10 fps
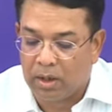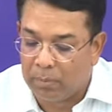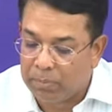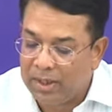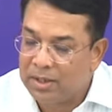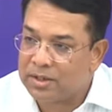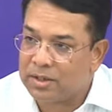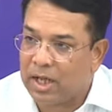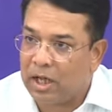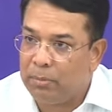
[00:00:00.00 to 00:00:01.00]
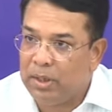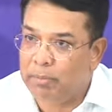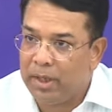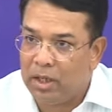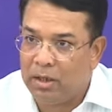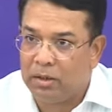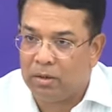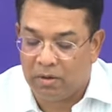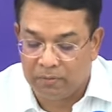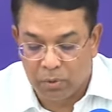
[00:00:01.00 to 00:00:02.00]
Complaints can be made,
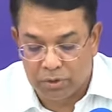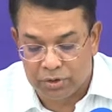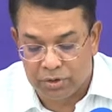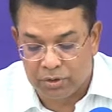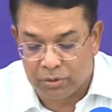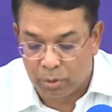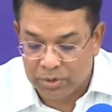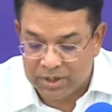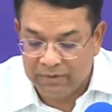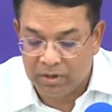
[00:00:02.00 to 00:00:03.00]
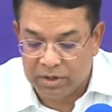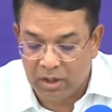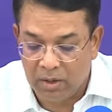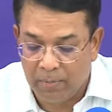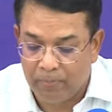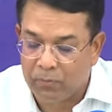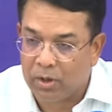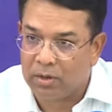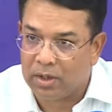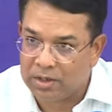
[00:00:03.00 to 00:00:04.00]
of course, through C-Vigil,
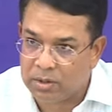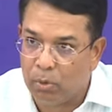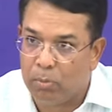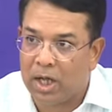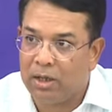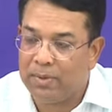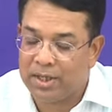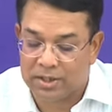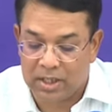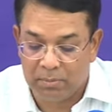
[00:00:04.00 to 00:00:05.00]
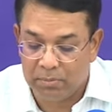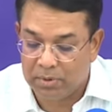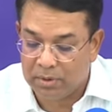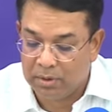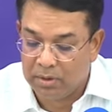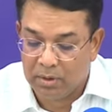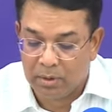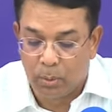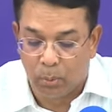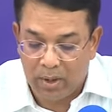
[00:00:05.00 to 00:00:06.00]
that is a mobile-based app.
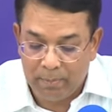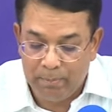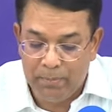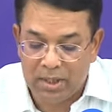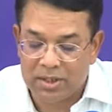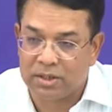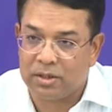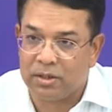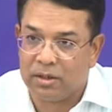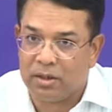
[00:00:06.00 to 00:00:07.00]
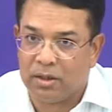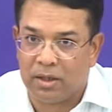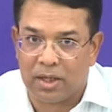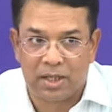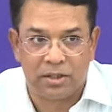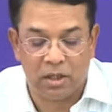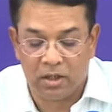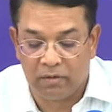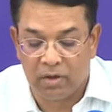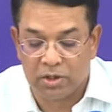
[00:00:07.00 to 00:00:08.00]
Web-based national
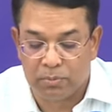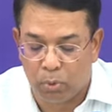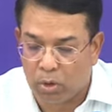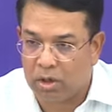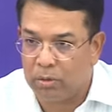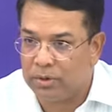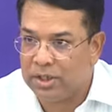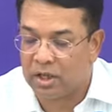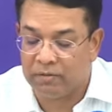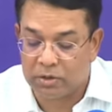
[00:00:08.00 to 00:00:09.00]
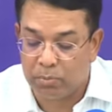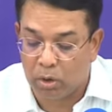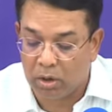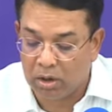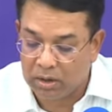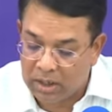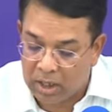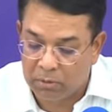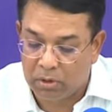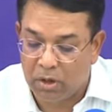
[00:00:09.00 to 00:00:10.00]
grievance portal undi, service portal,
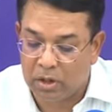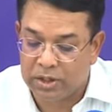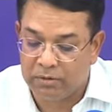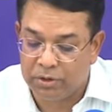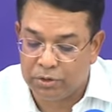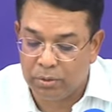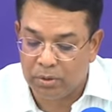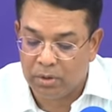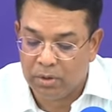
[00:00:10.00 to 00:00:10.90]
Dan Vadara Chevachu.